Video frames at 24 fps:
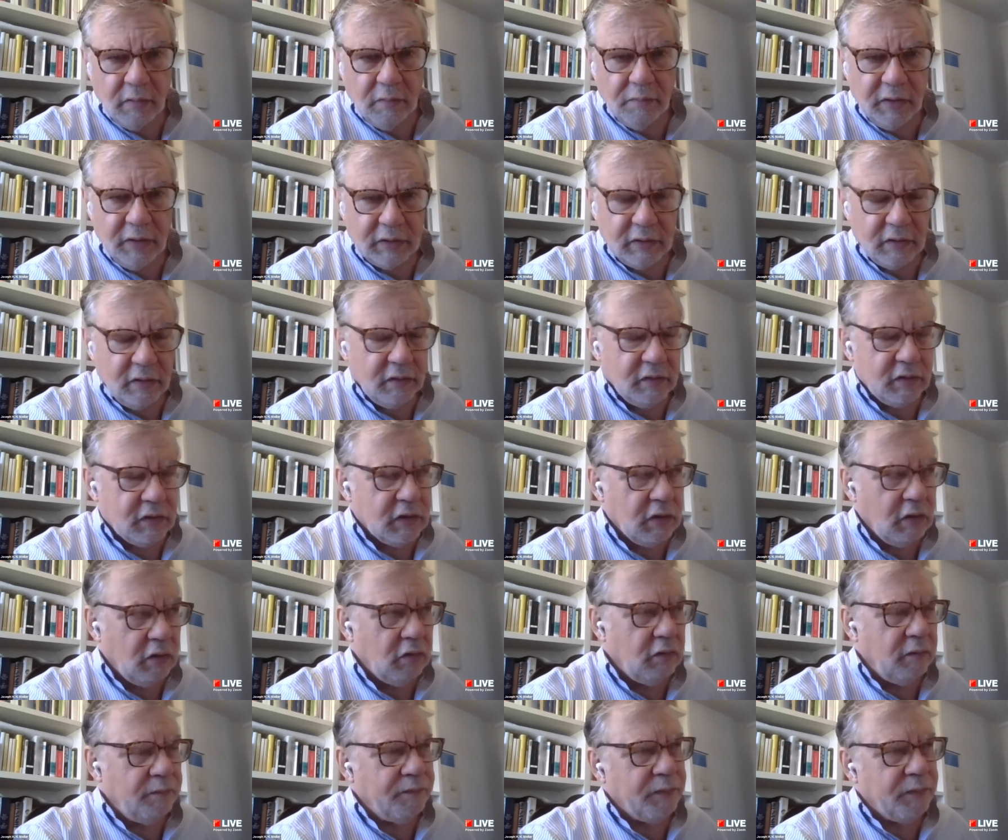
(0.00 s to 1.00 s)
But
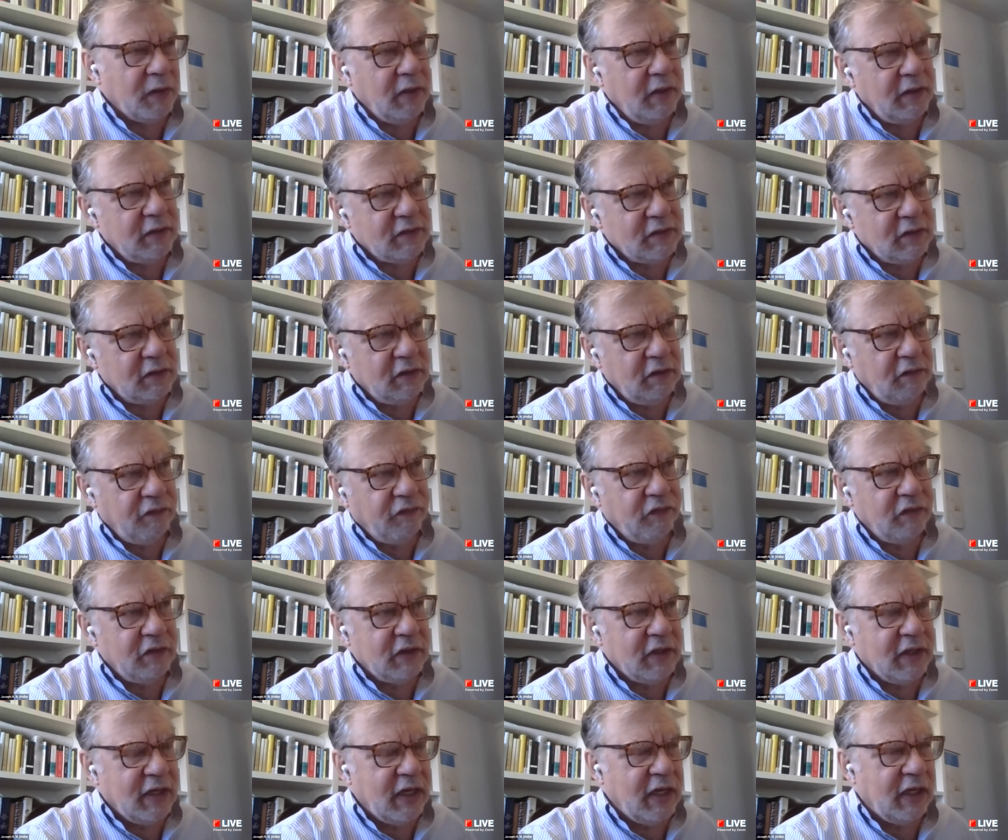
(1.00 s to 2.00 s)
so it's a
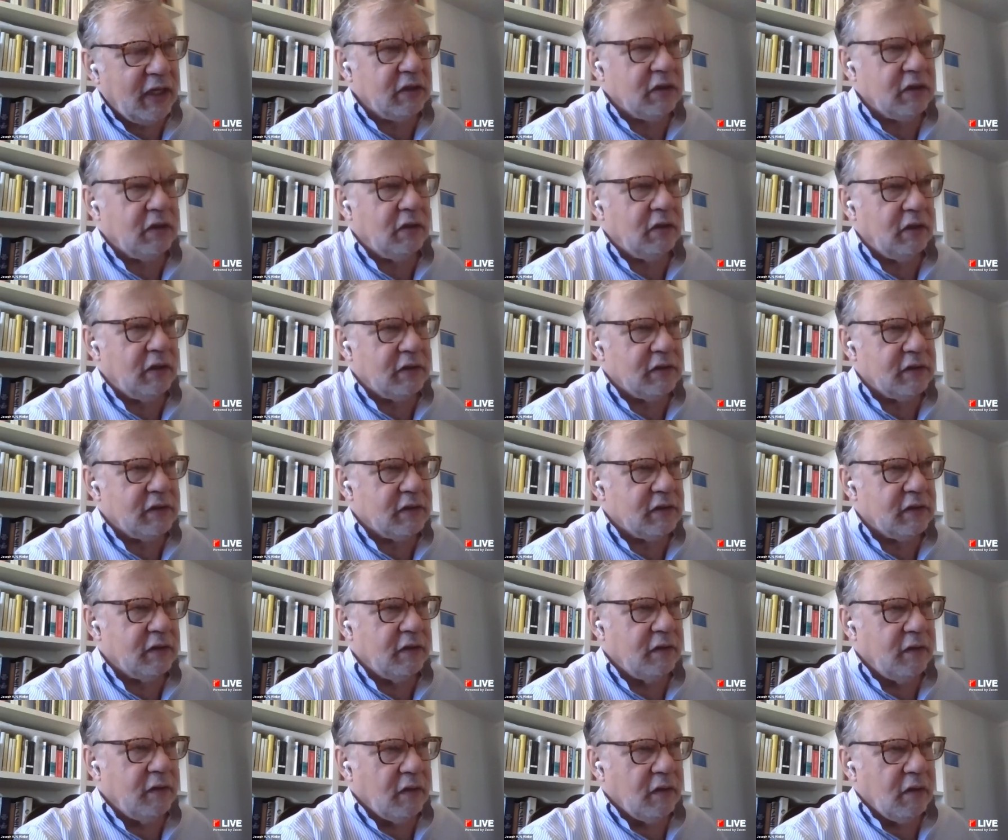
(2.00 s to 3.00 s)
different calculus
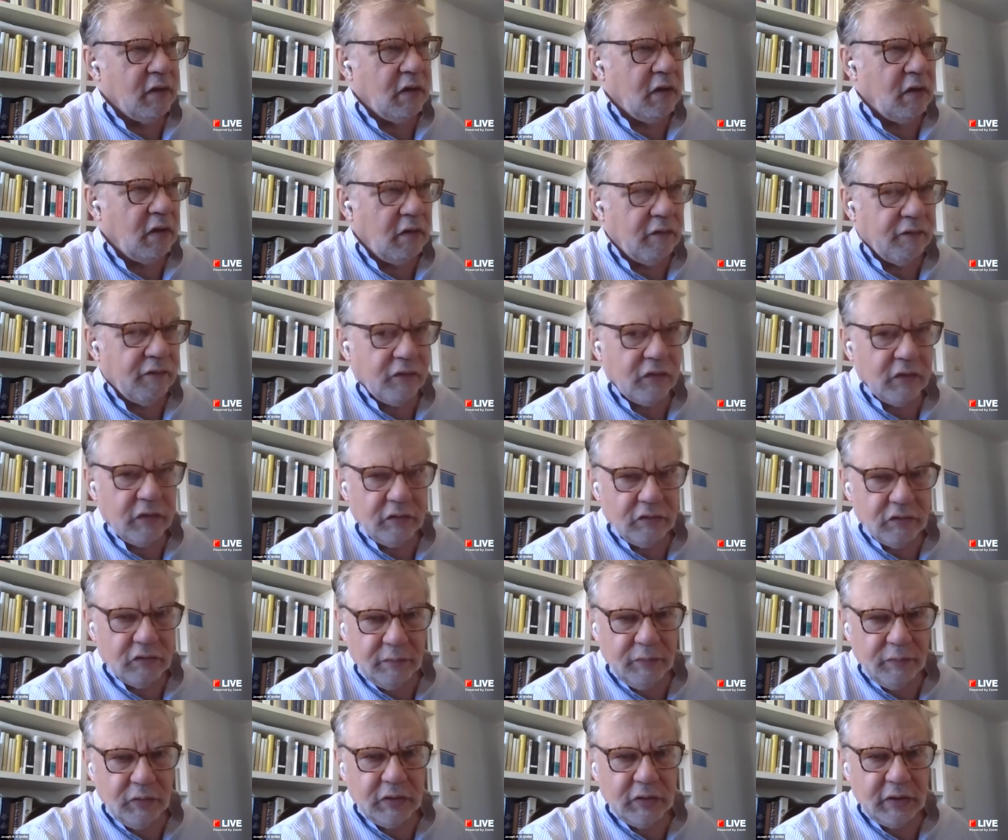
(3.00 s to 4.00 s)
of
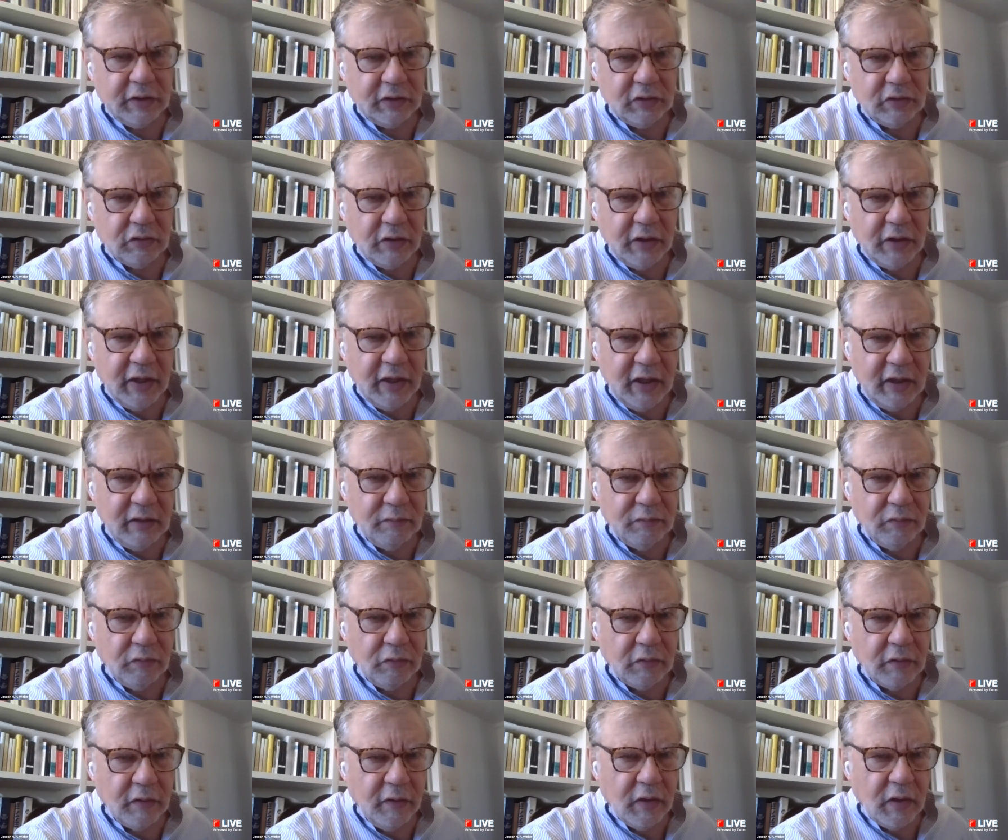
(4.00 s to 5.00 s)
contributing to a
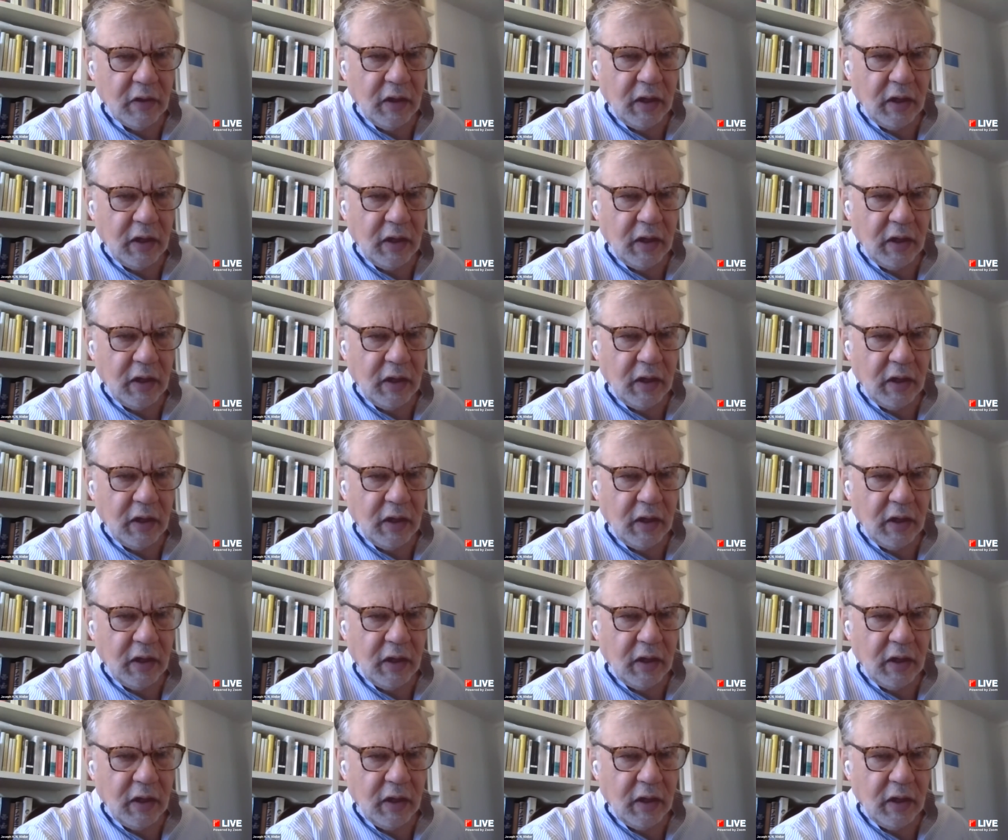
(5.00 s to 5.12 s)
handbook.